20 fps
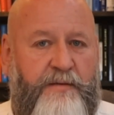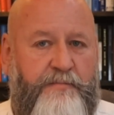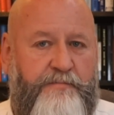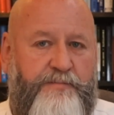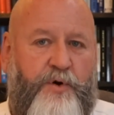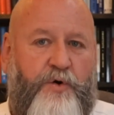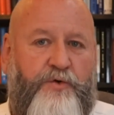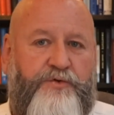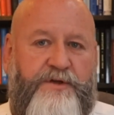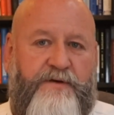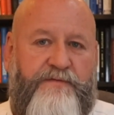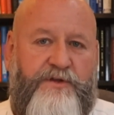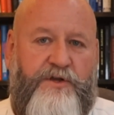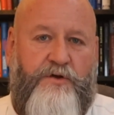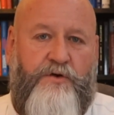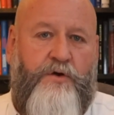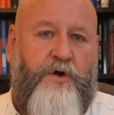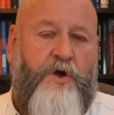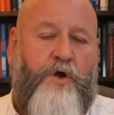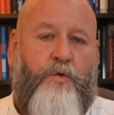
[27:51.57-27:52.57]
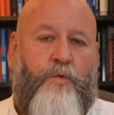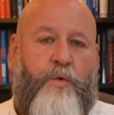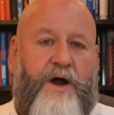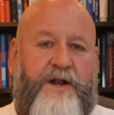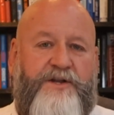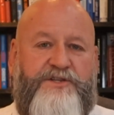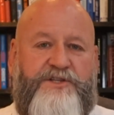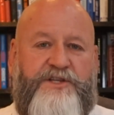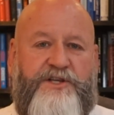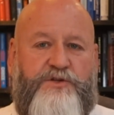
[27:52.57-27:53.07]
Both of you
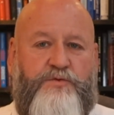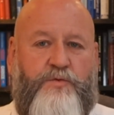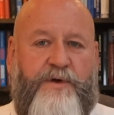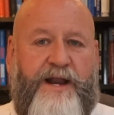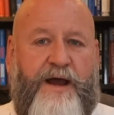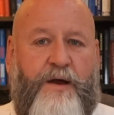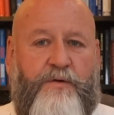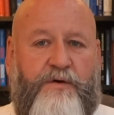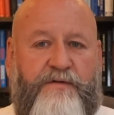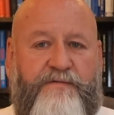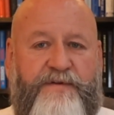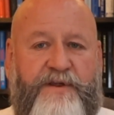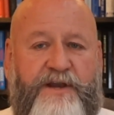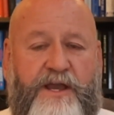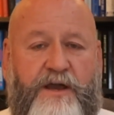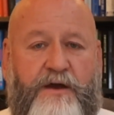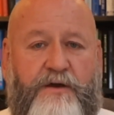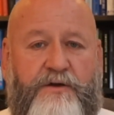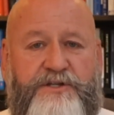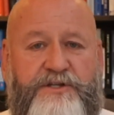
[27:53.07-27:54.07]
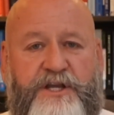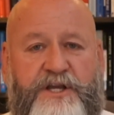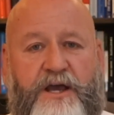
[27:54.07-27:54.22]
watch this 1-hour video